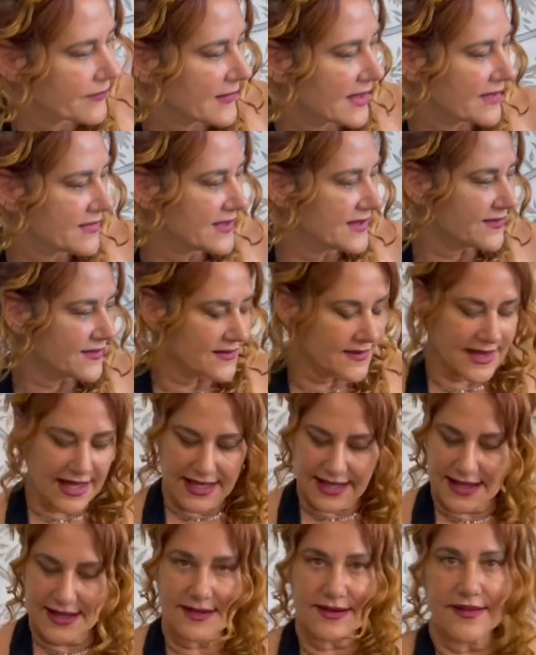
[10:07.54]
this is
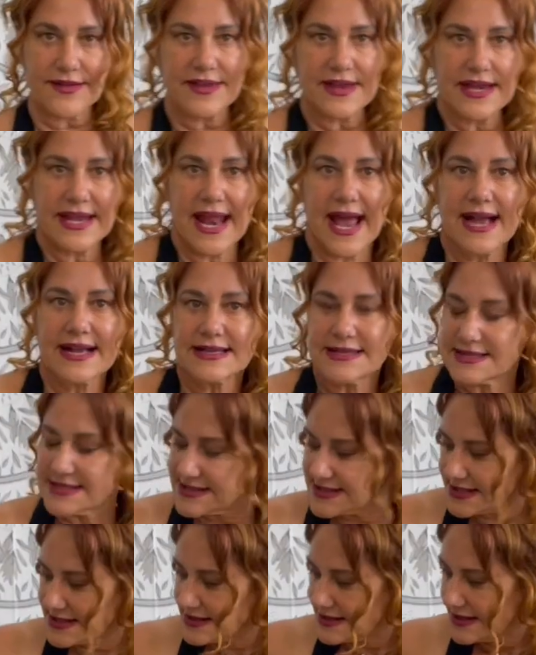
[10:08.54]
getting into the
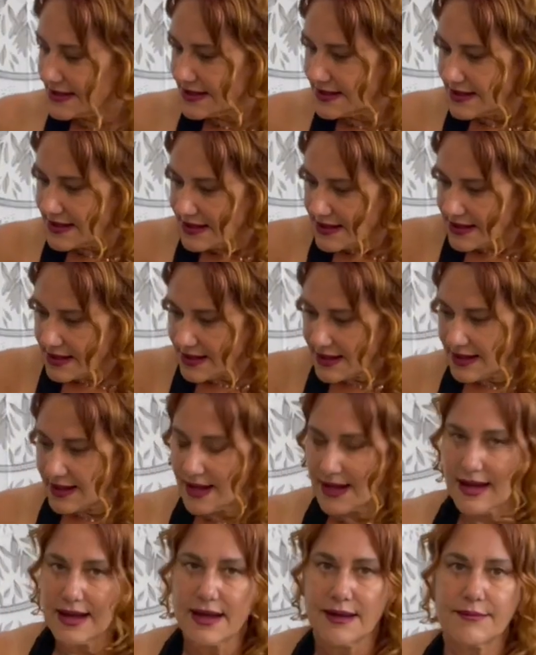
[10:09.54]
next
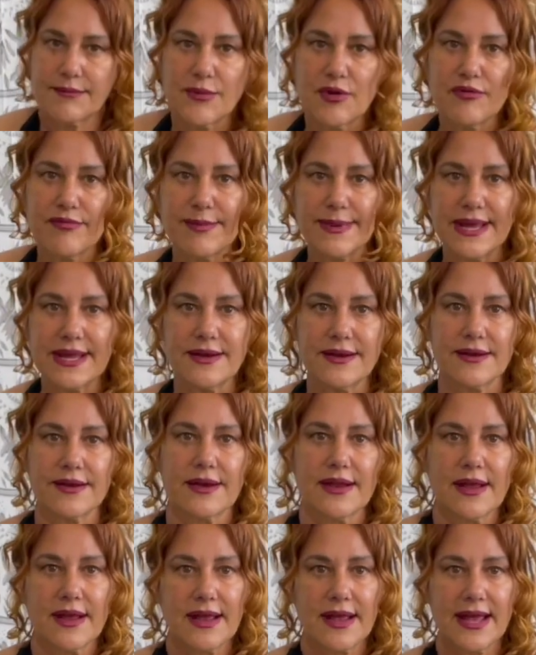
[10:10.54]
movement.
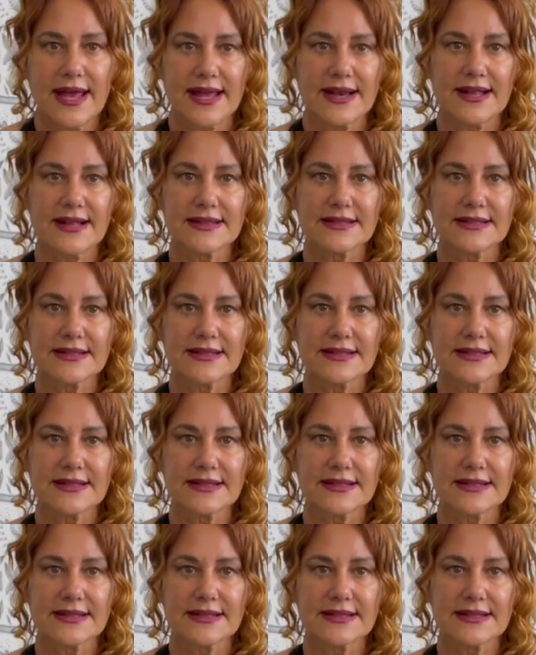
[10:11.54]
And it